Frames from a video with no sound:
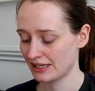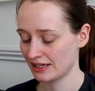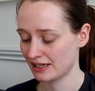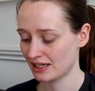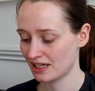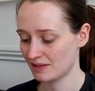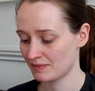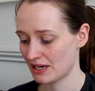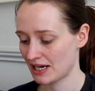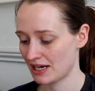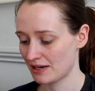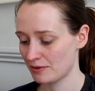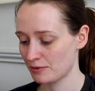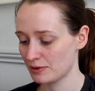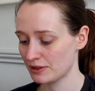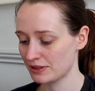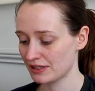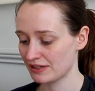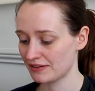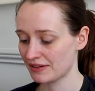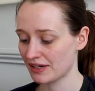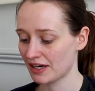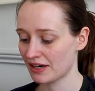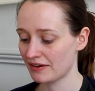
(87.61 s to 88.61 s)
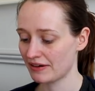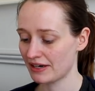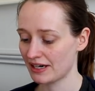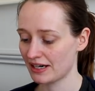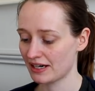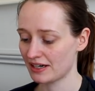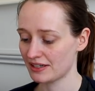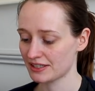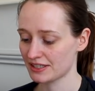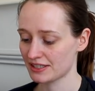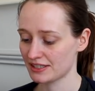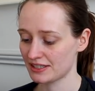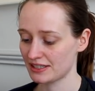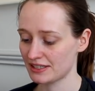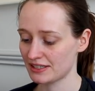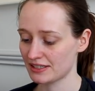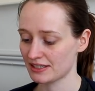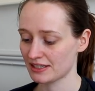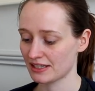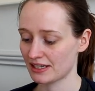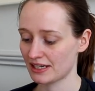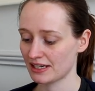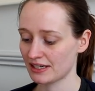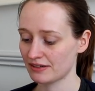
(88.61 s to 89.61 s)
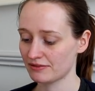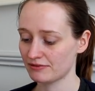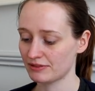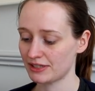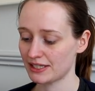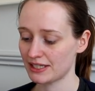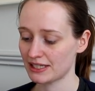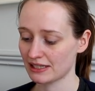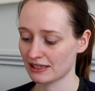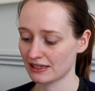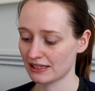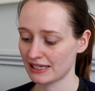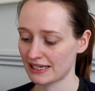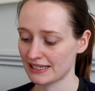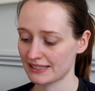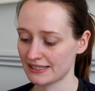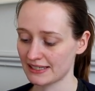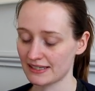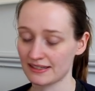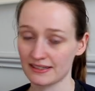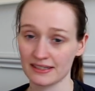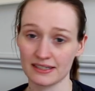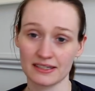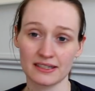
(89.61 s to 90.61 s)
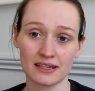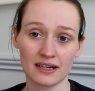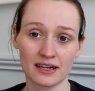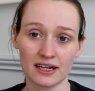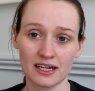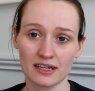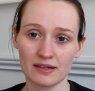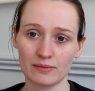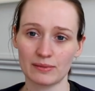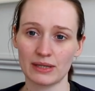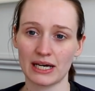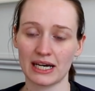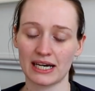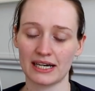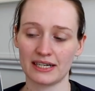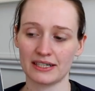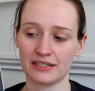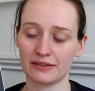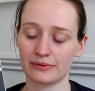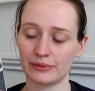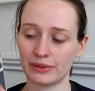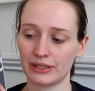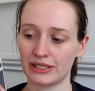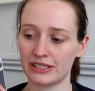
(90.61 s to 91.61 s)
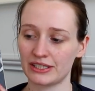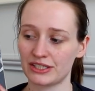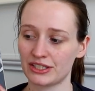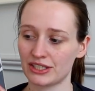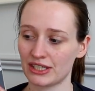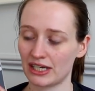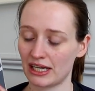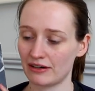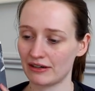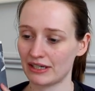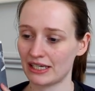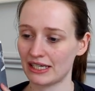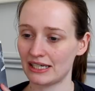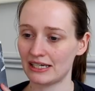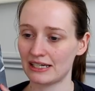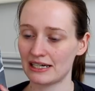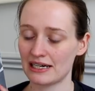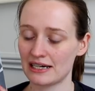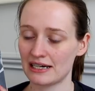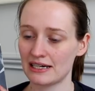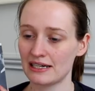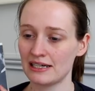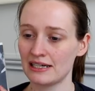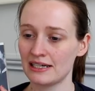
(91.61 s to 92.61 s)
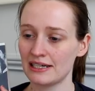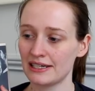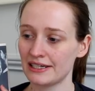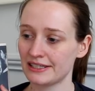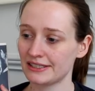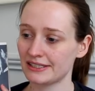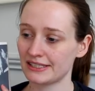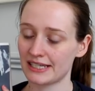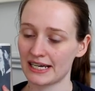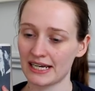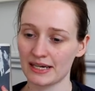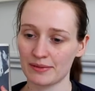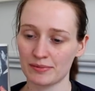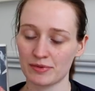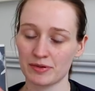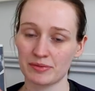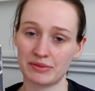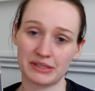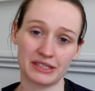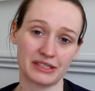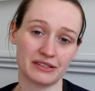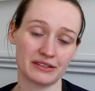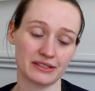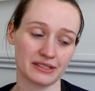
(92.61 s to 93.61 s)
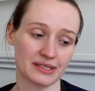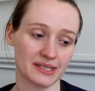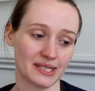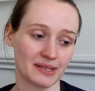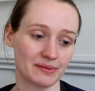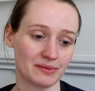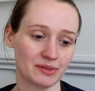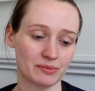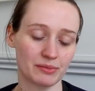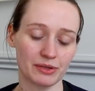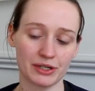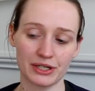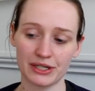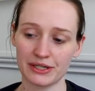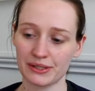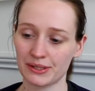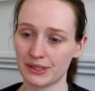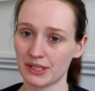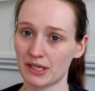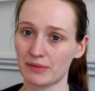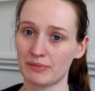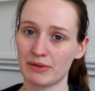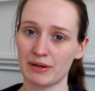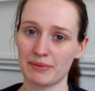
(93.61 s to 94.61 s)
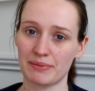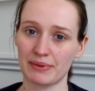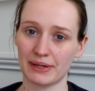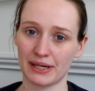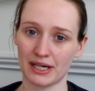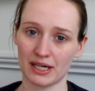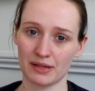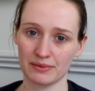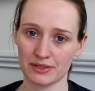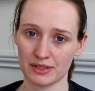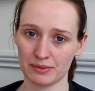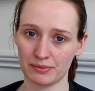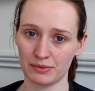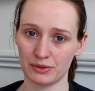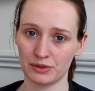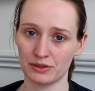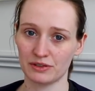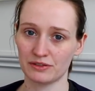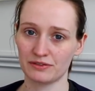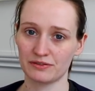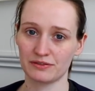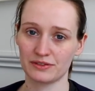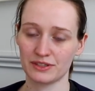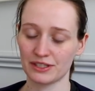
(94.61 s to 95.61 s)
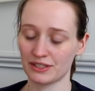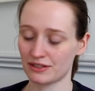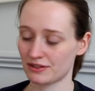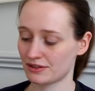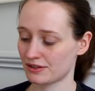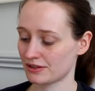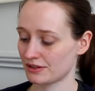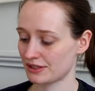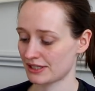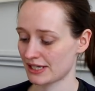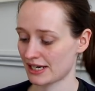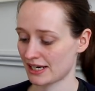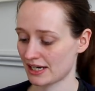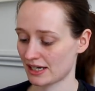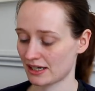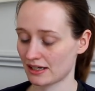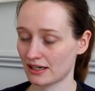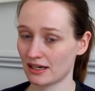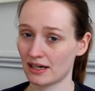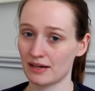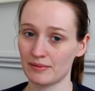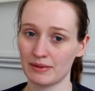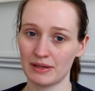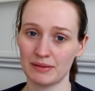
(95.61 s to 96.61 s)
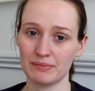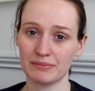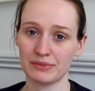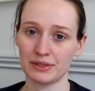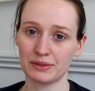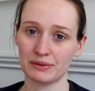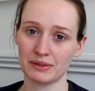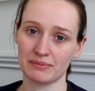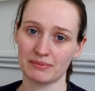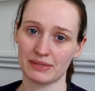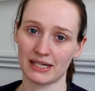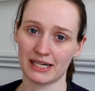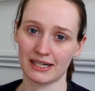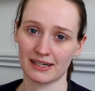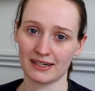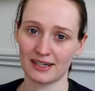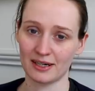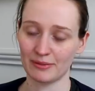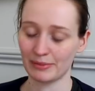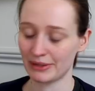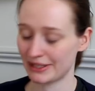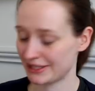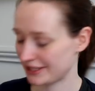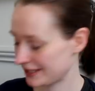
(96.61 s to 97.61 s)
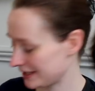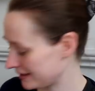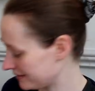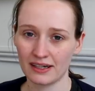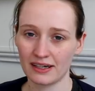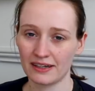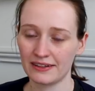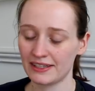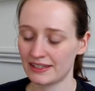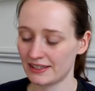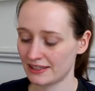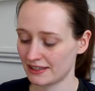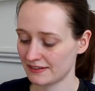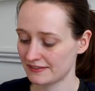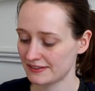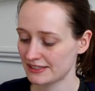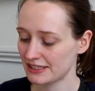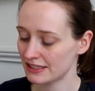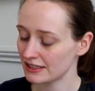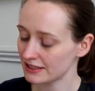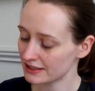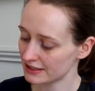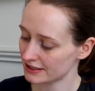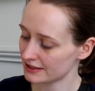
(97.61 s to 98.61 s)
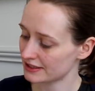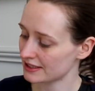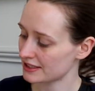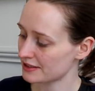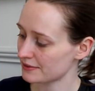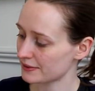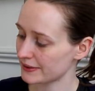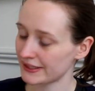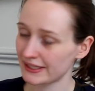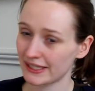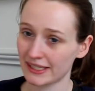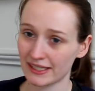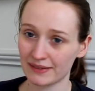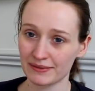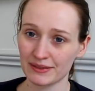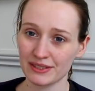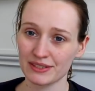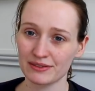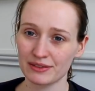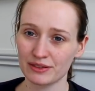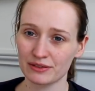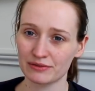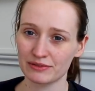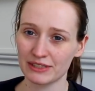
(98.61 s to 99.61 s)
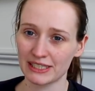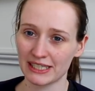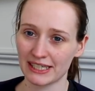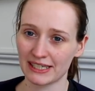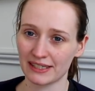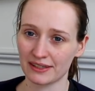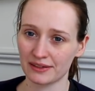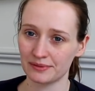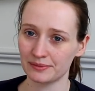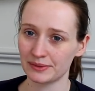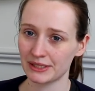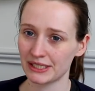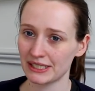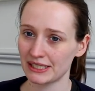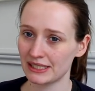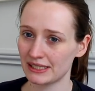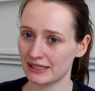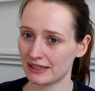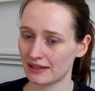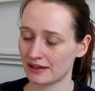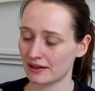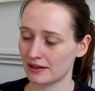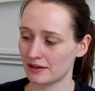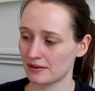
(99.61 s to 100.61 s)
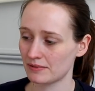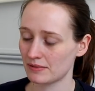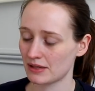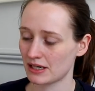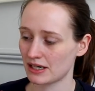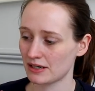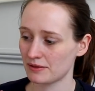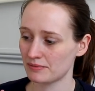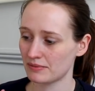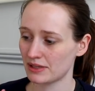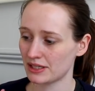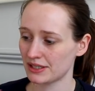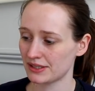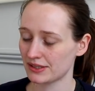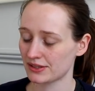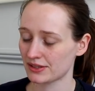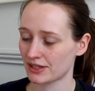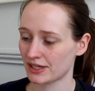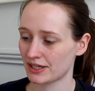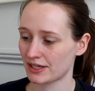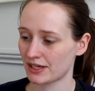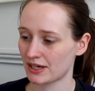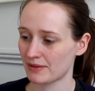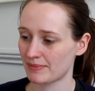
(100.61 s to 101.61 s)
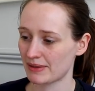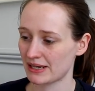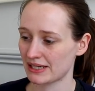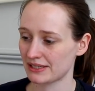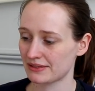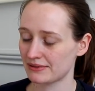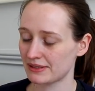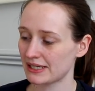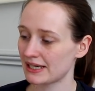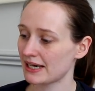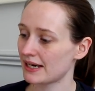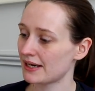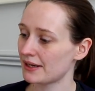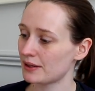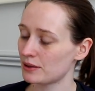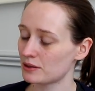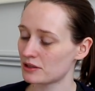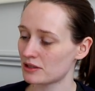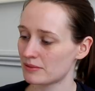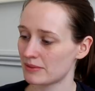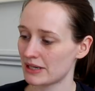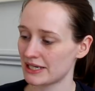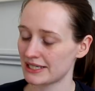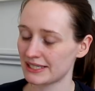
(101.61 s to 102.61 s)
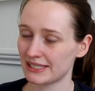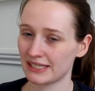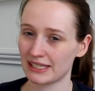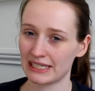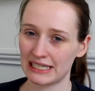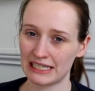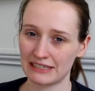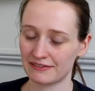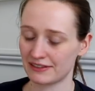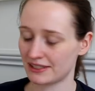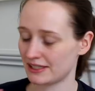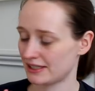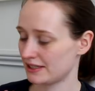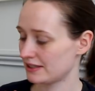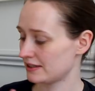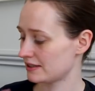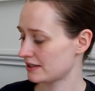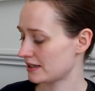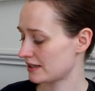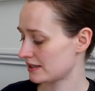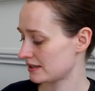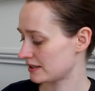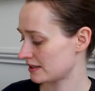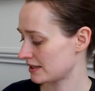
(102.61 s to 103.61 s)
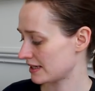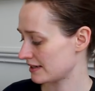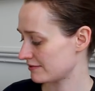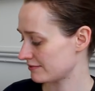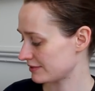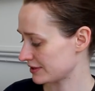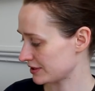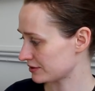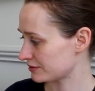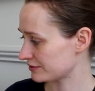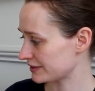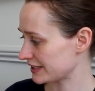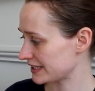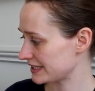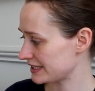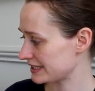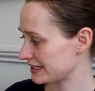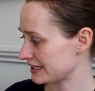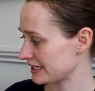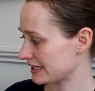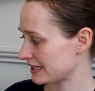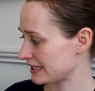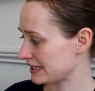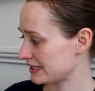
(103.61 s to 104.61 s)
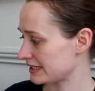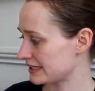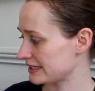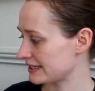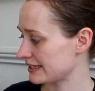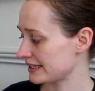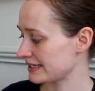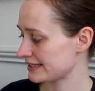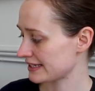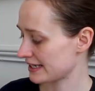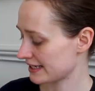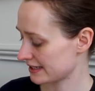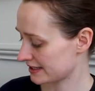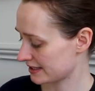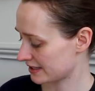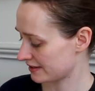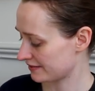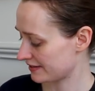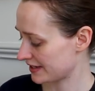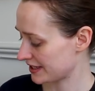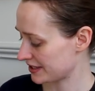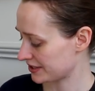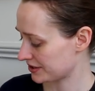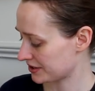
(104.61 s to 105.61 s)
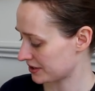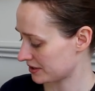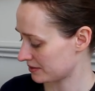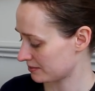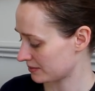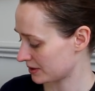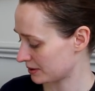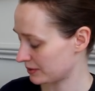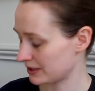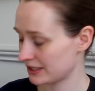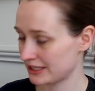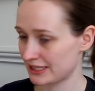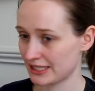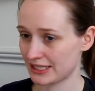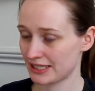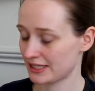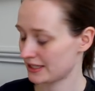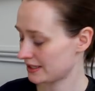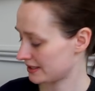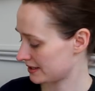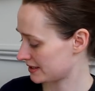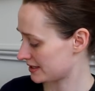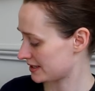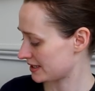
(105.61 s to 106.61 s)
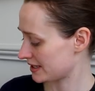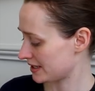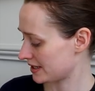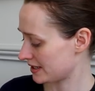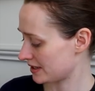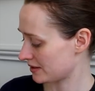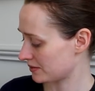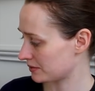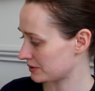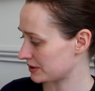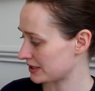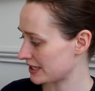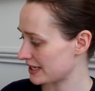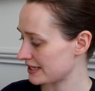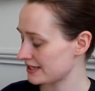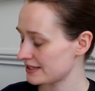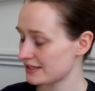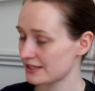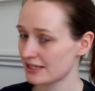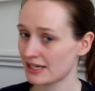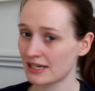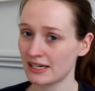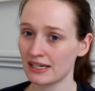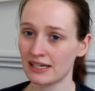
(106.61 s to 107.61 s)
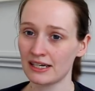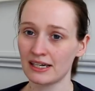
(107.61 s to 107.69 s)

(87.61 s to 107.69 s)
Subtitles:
I will keep going, I just need to like read little essays at a time, and we're gonna chill out here today and probably do the same tomorrow, so I might pick up some more of Susan Sontag in between Black Car Burning. And then I've started this one and I'm just not really getting on with it. I might try and go back to it again, or I might do an effort and get rid of it. And that's Excavation by Wendy C. Ortiz.